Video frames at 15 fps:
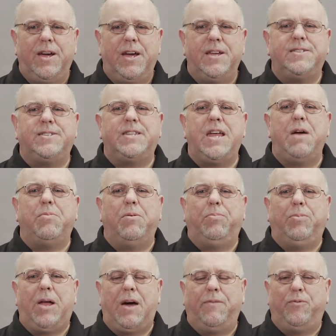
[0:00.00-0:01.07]
and stable
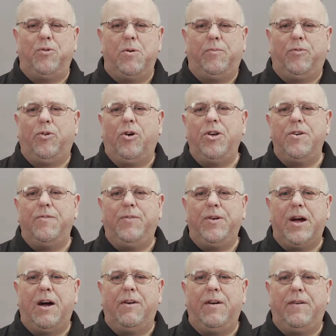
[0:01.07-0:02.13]
platform for all your
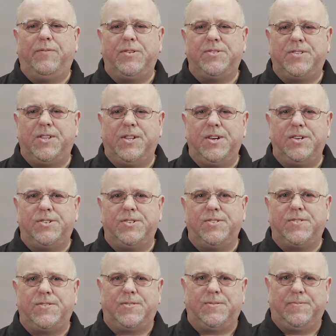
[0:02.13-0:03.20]
VRF
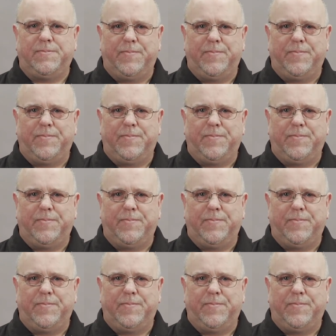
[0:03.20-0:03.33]
installations.